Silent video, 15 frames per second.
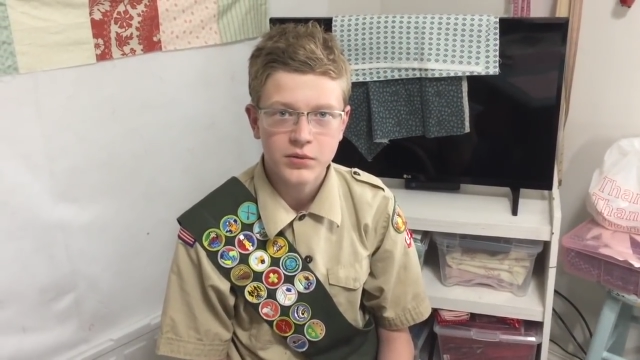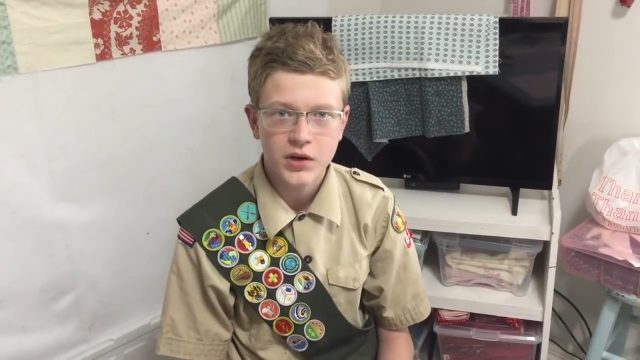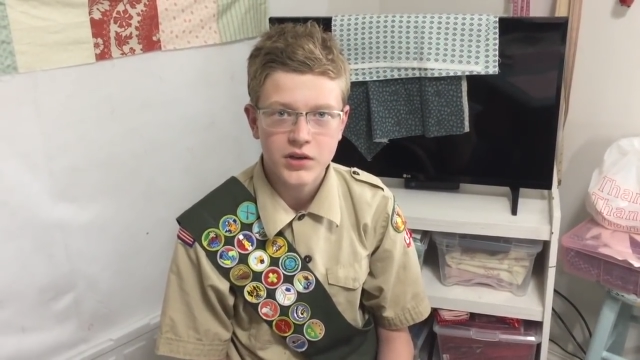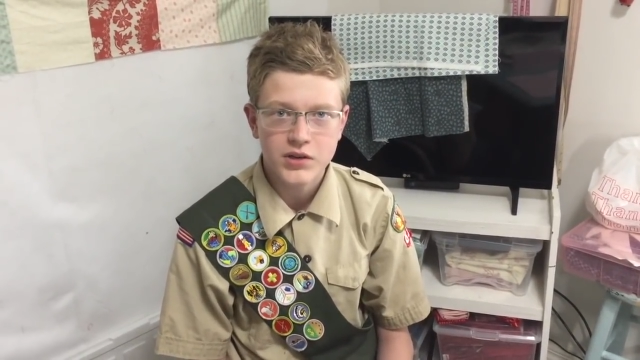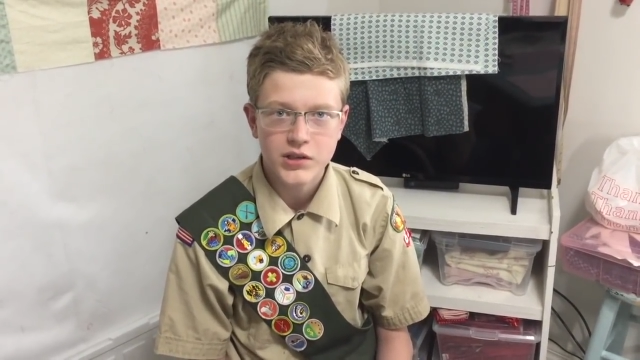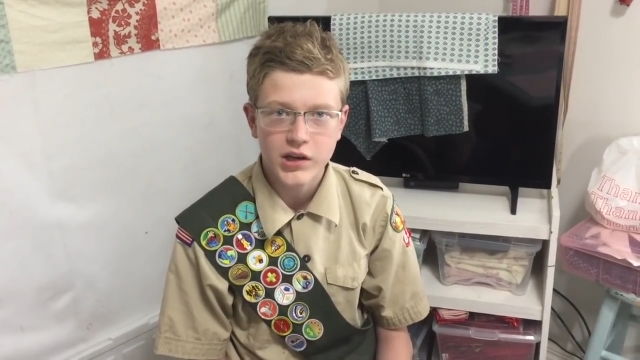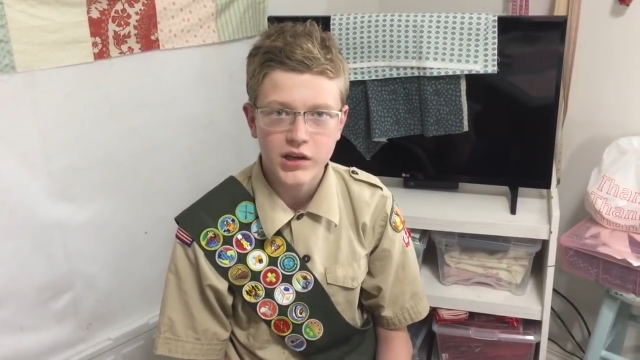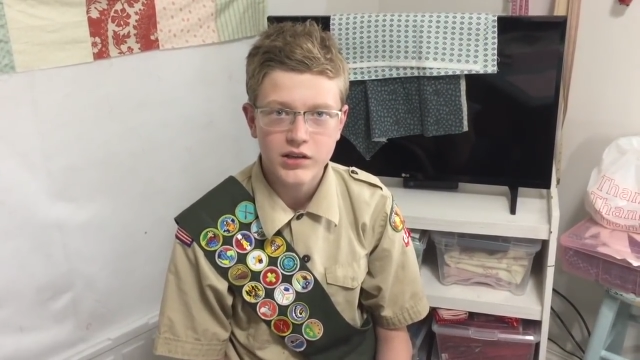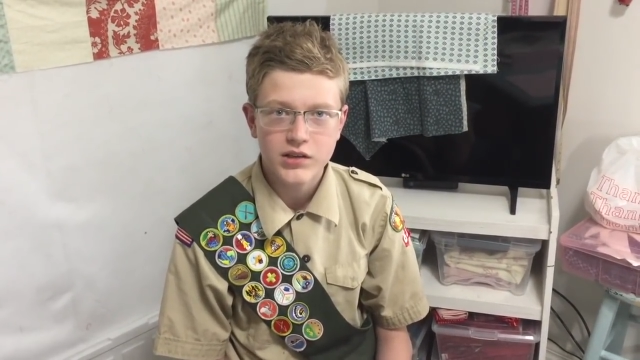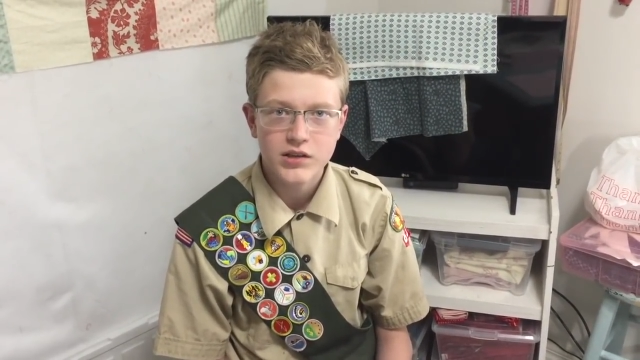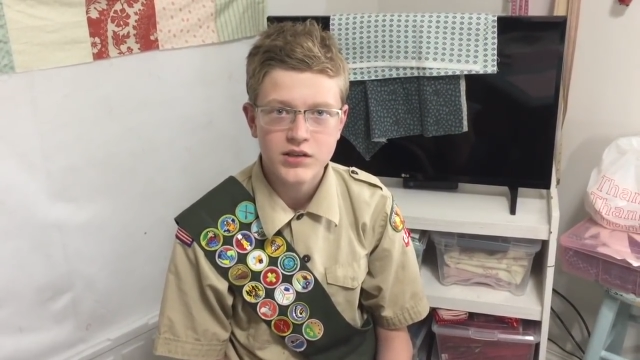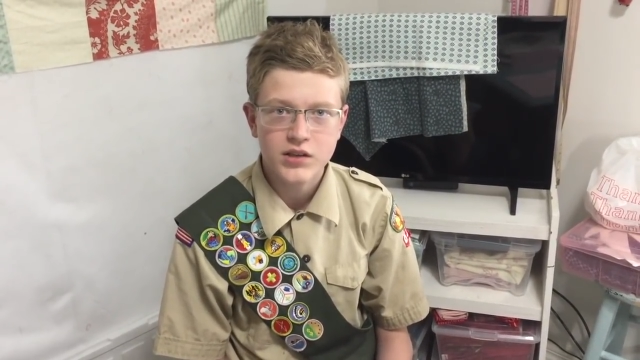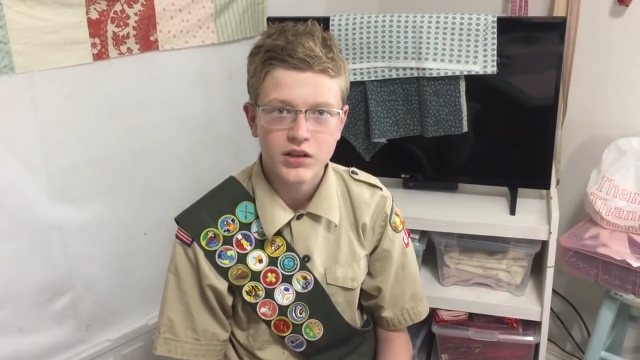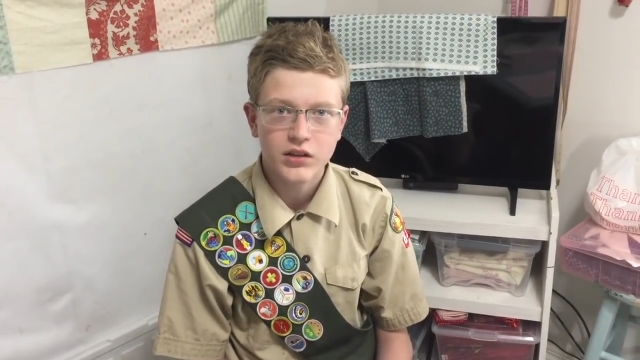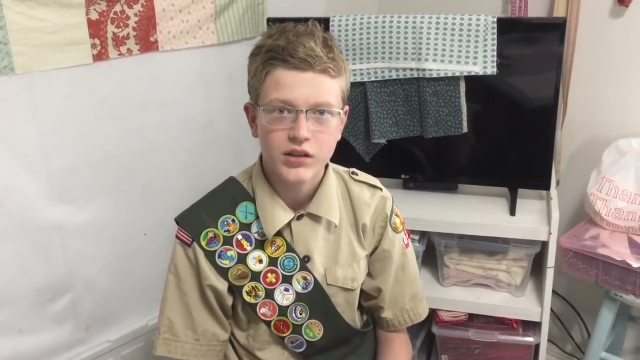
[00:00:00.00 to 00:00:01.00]
project
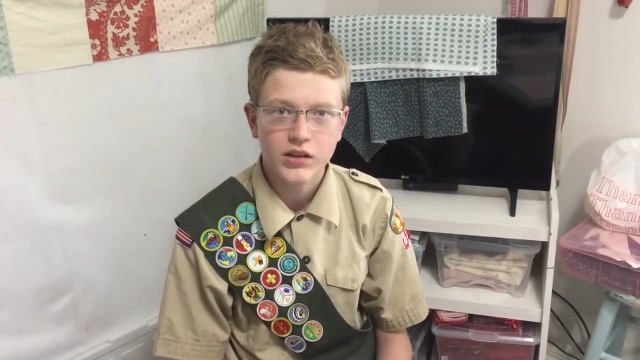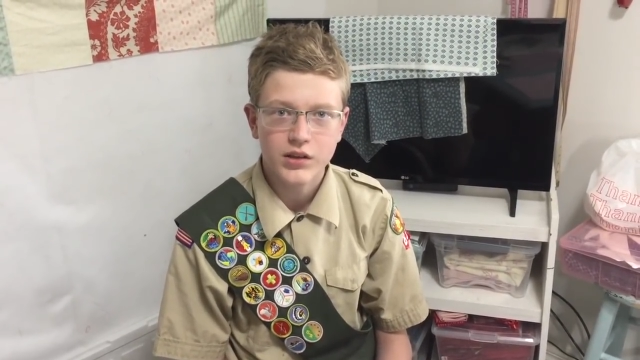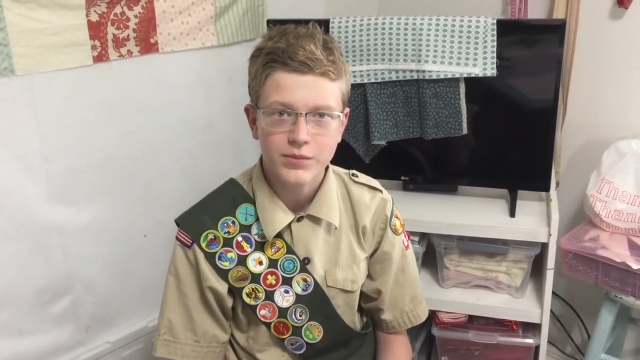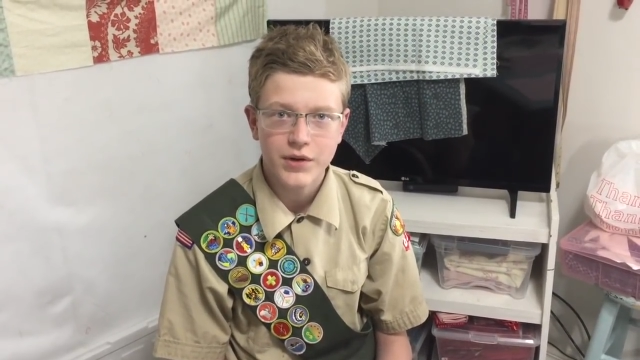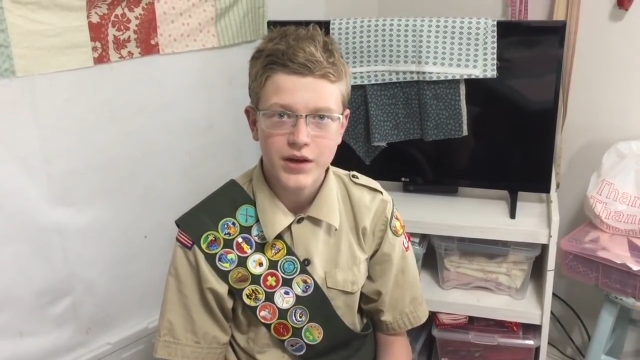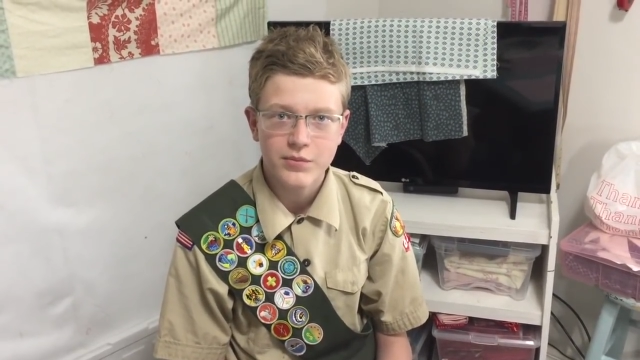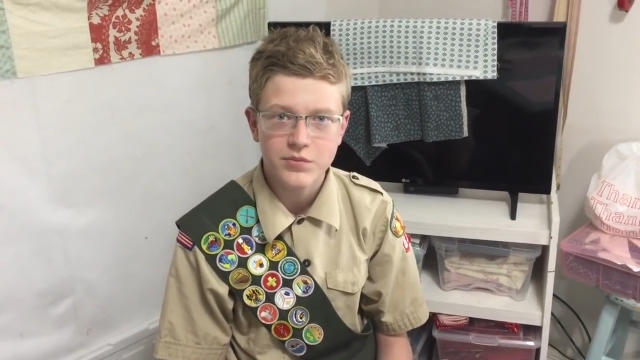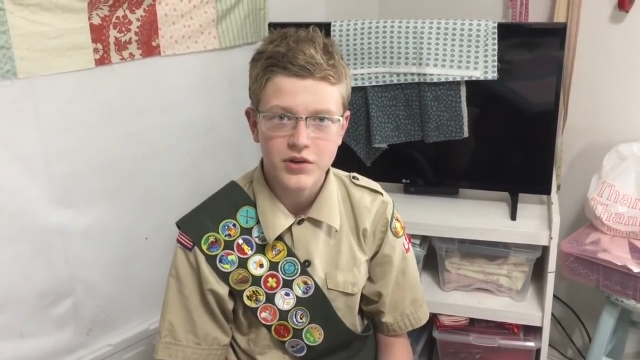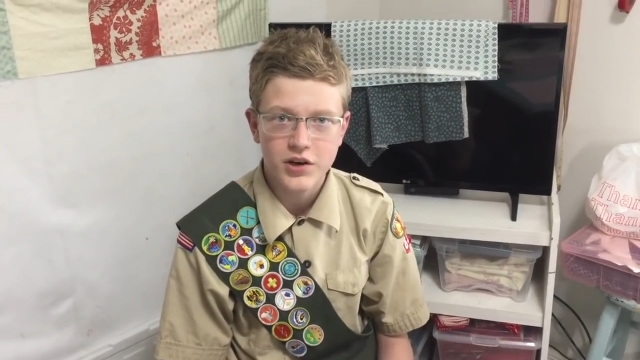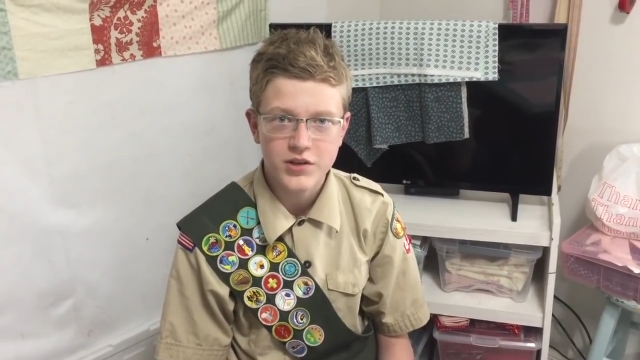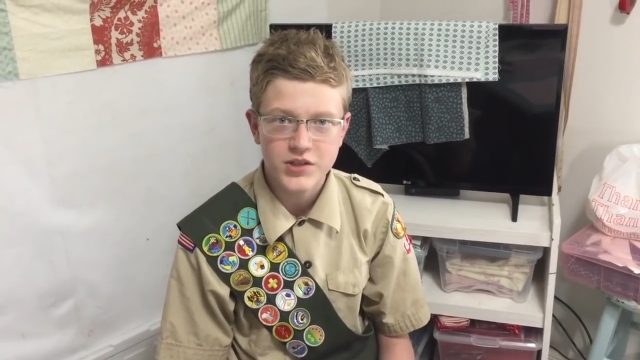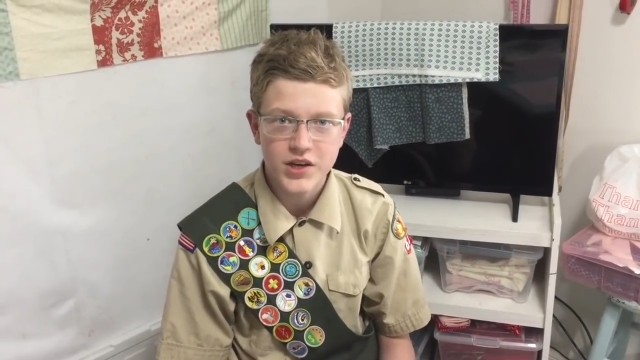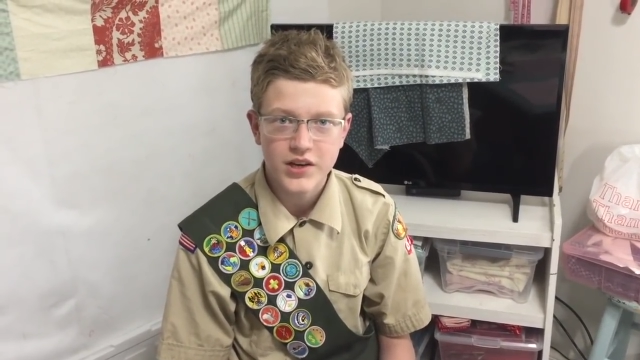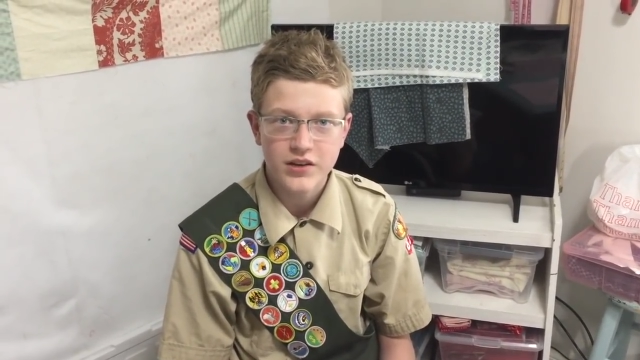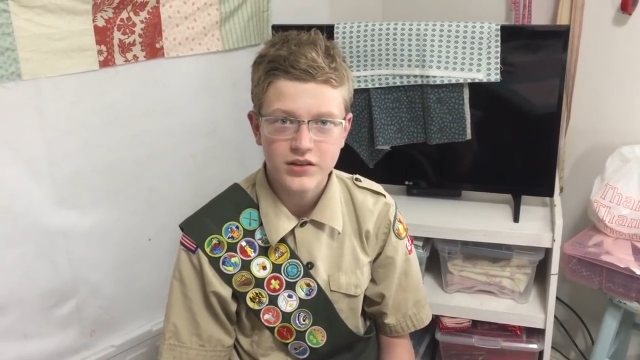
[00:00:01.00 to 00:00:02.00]
is the Lily Pad
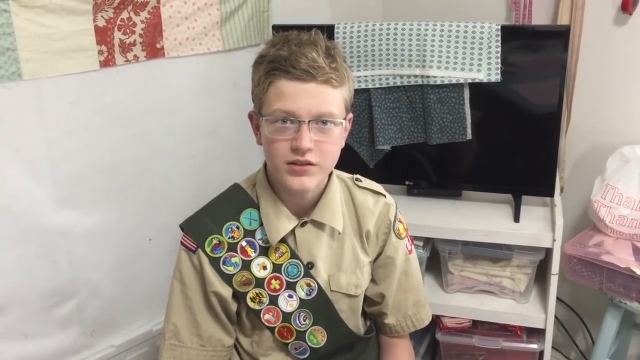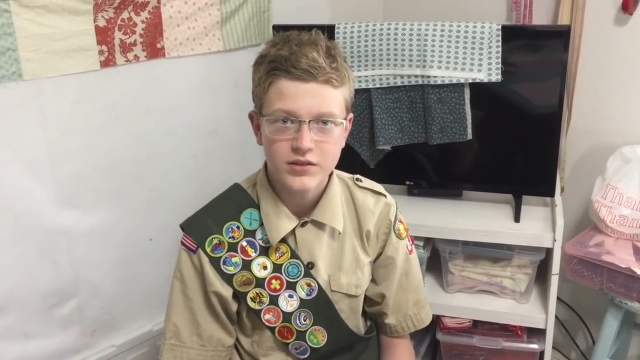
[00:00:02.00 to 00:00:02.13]
Project.